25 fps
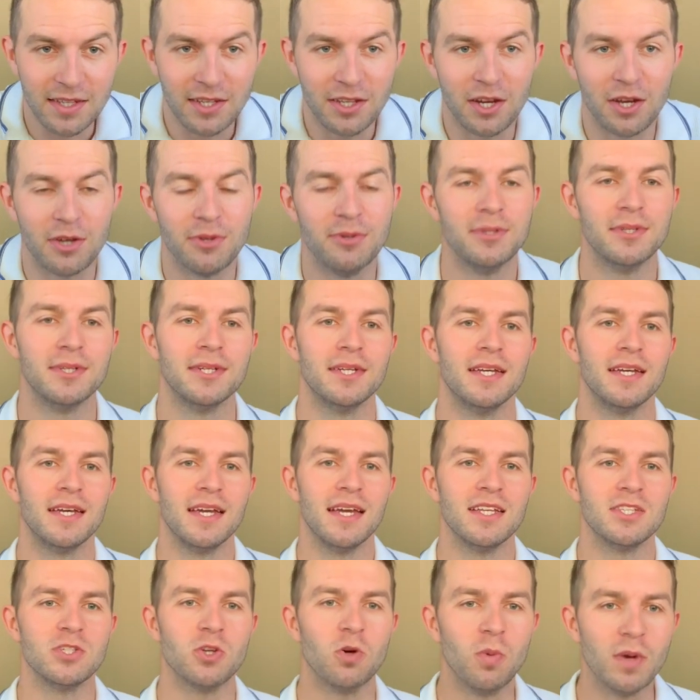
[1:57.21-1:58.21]
You know,
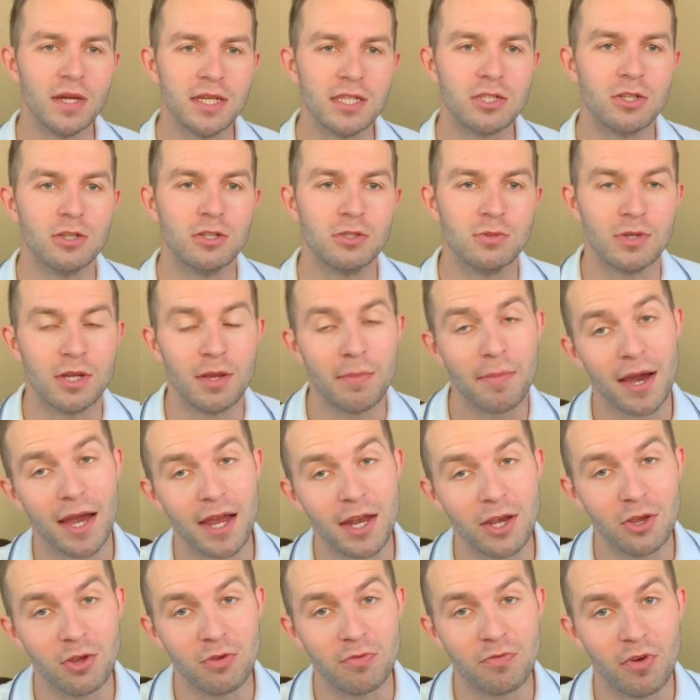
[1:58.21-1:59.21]
it's always good when you buy a
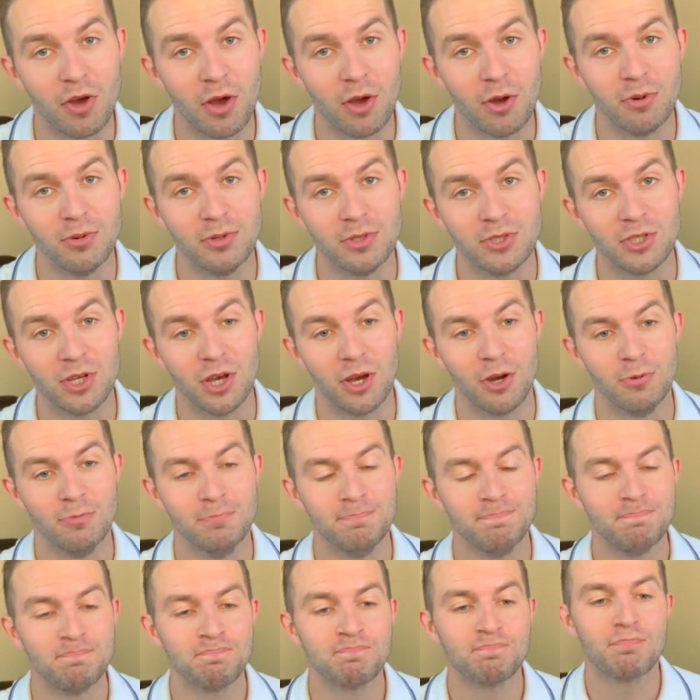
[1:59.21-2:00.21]
new phone. So
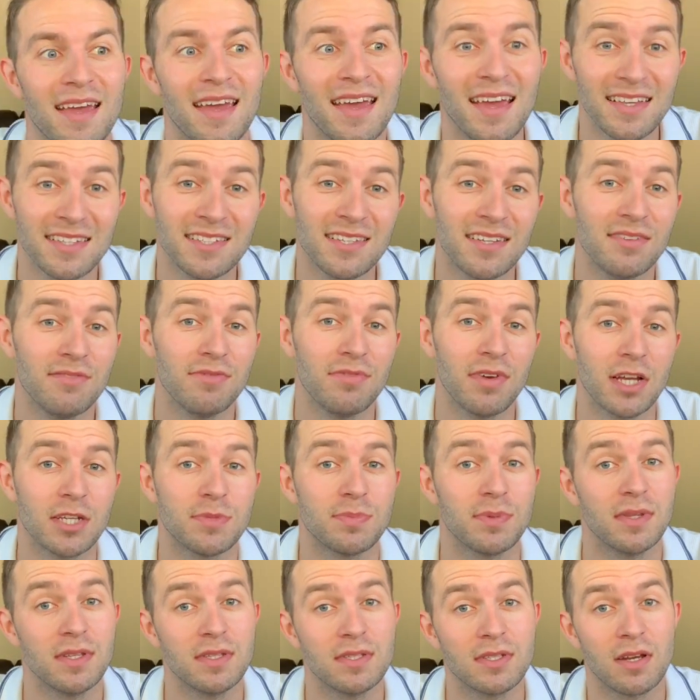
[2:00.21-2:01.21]
it's an
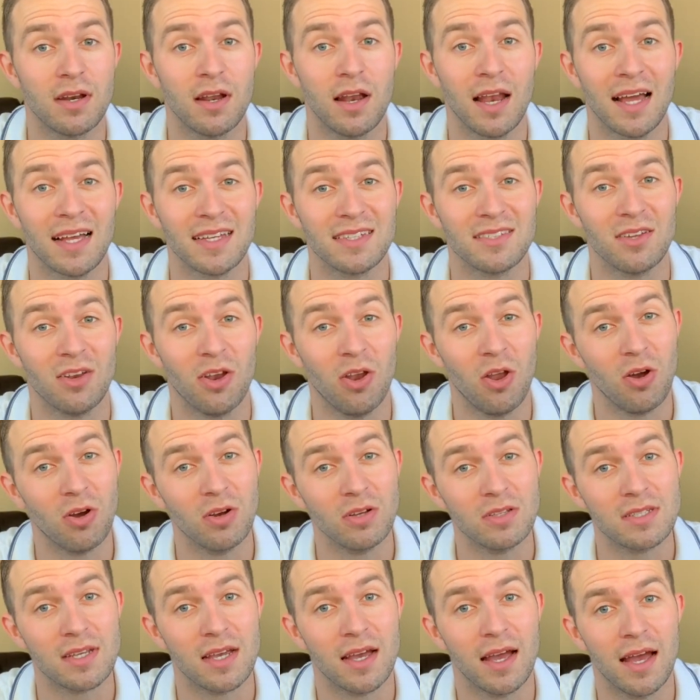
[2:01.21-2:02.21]
investment that's going to last a
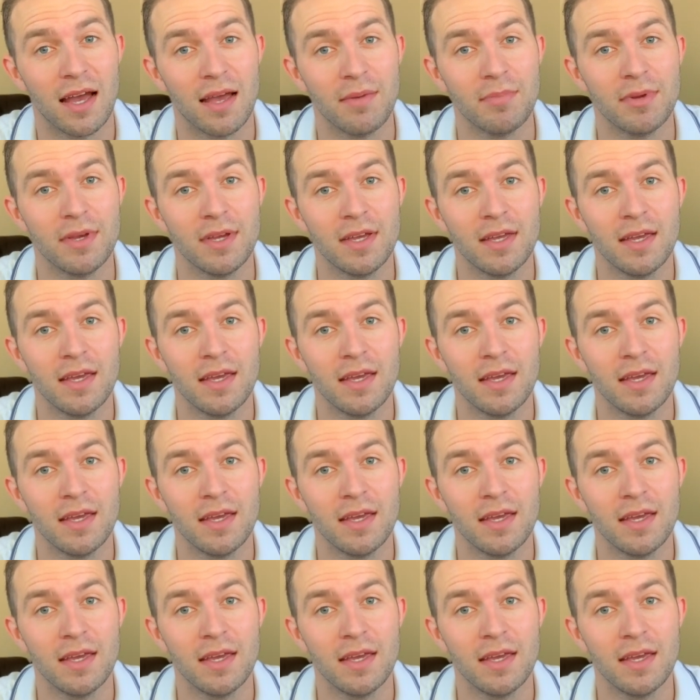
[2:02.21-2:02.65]
long time.